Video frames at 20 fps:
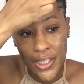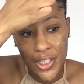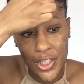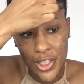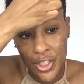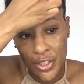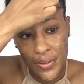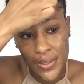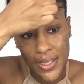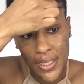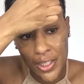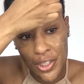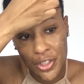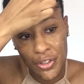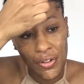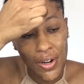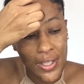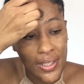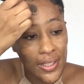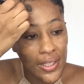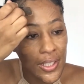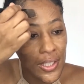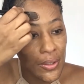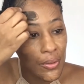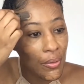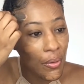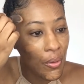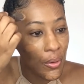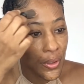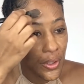She was like, Sharonda, can you
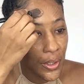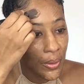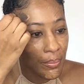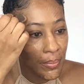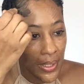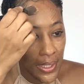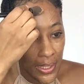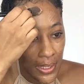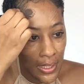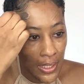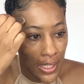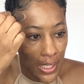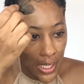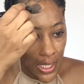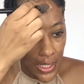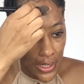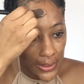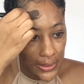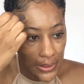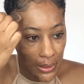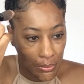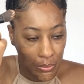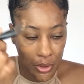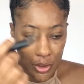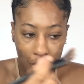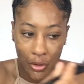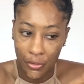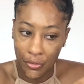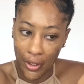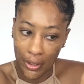order me some new
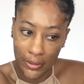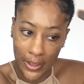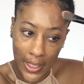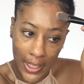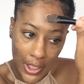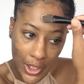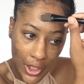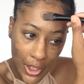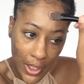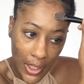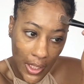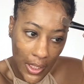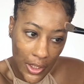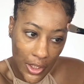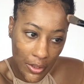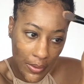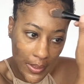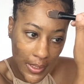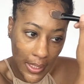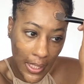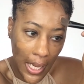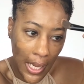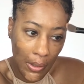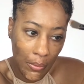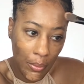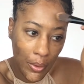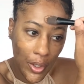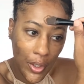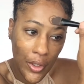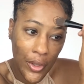foundation? She was like, I
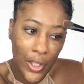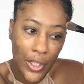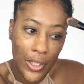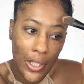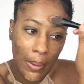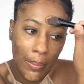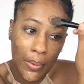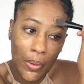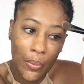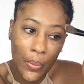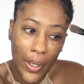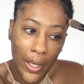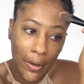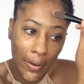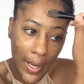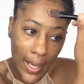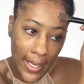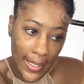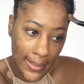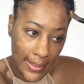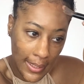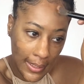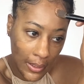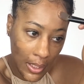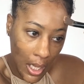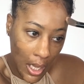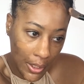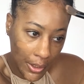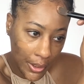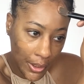wear the Double Wear Estee
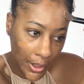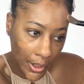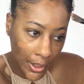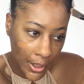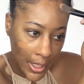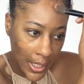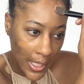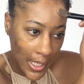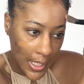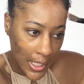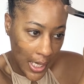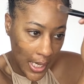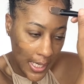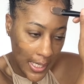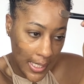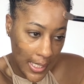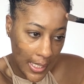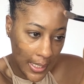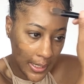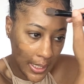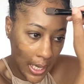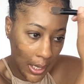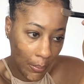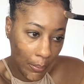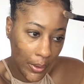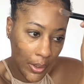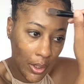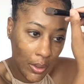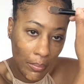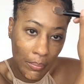Lauder, and I went
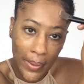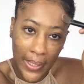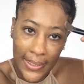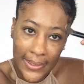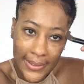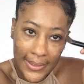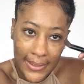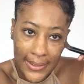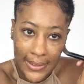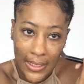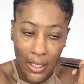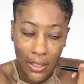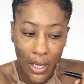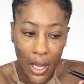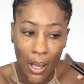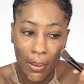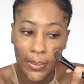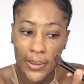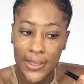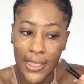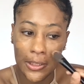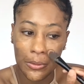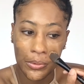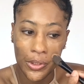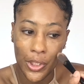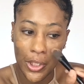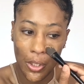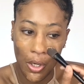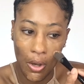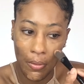on Macy's.com because that's where she
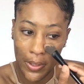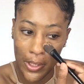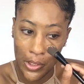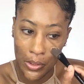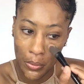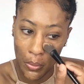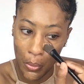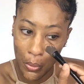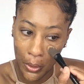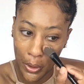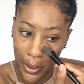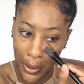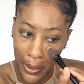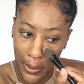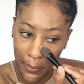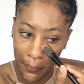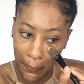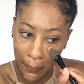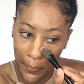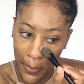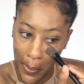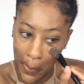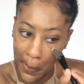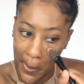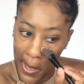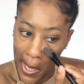always ordered it from.